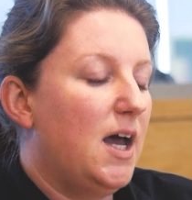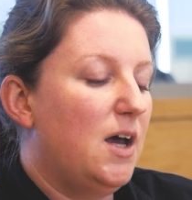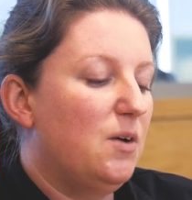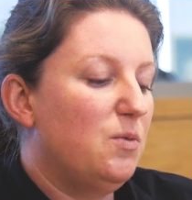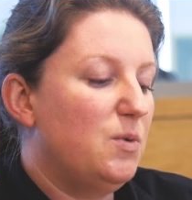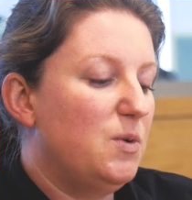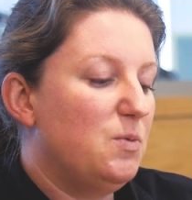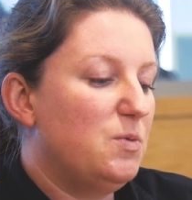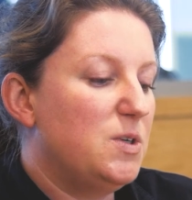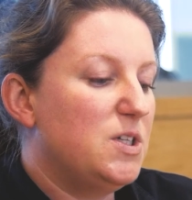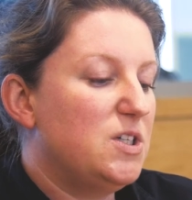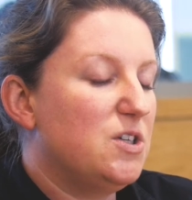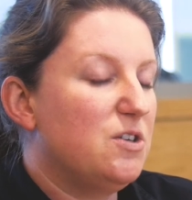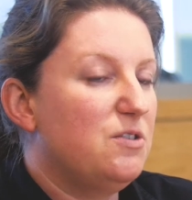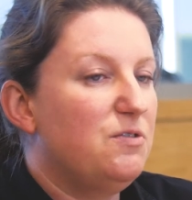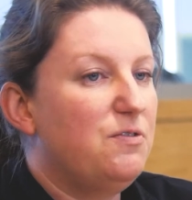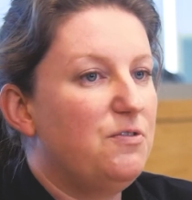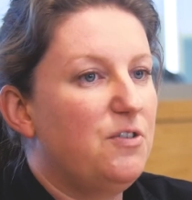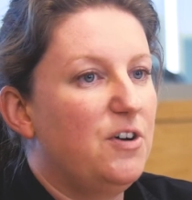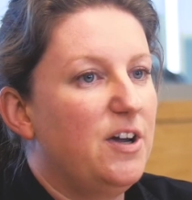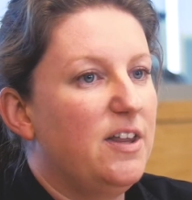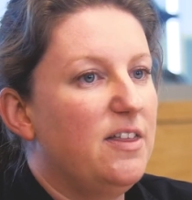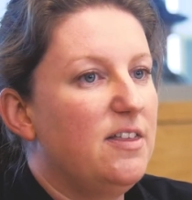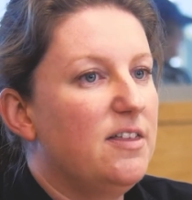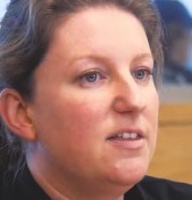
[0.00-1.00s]
When we do
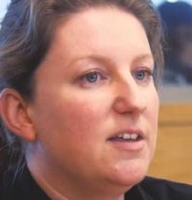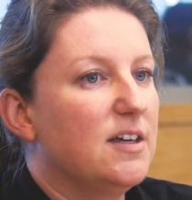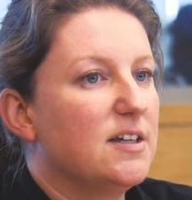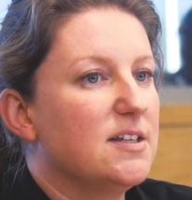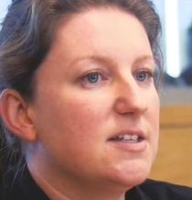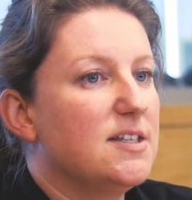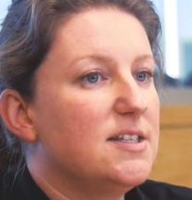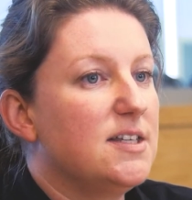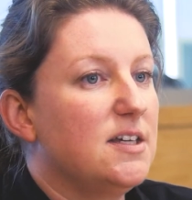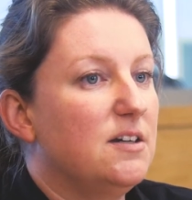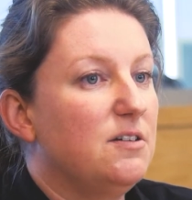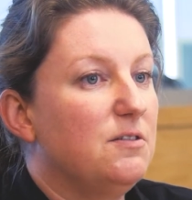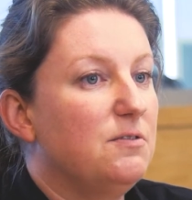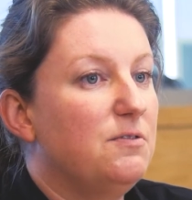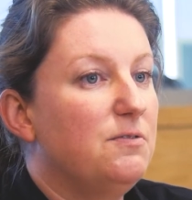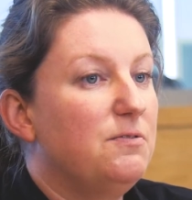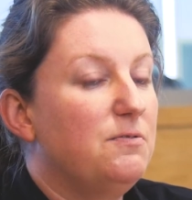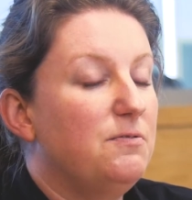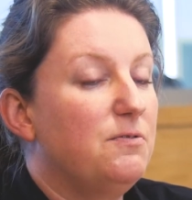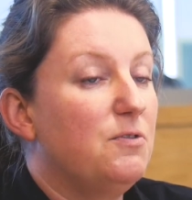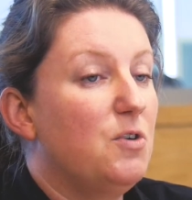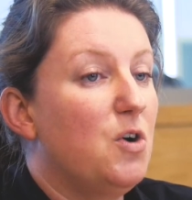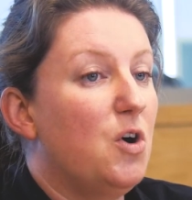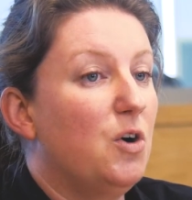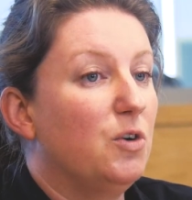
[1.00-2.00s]
find things that have
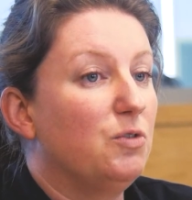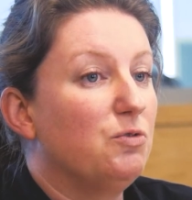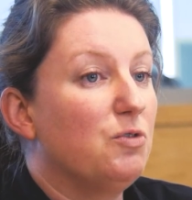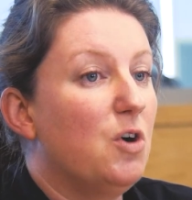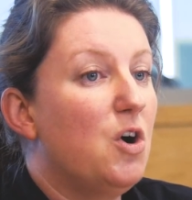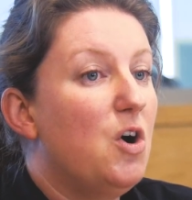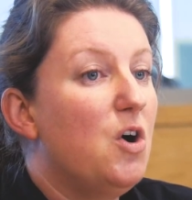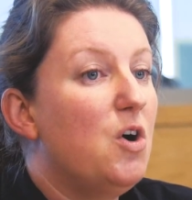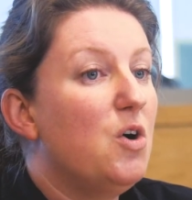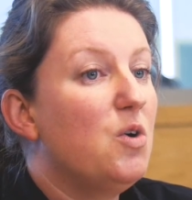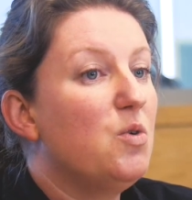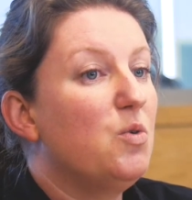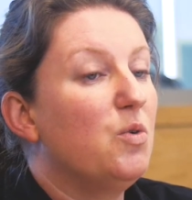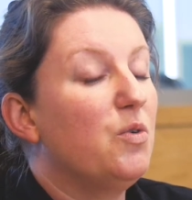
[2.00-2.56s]
gone wrong,